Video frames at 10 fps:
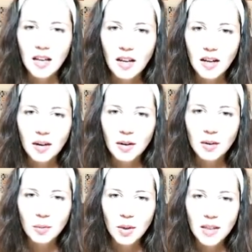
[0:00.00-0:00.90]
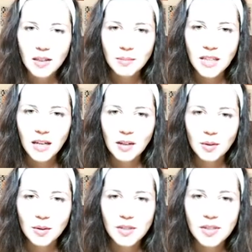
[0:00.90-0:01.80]
Welcome,
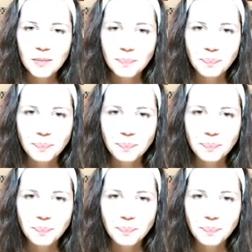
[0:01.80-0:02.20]
Carlos.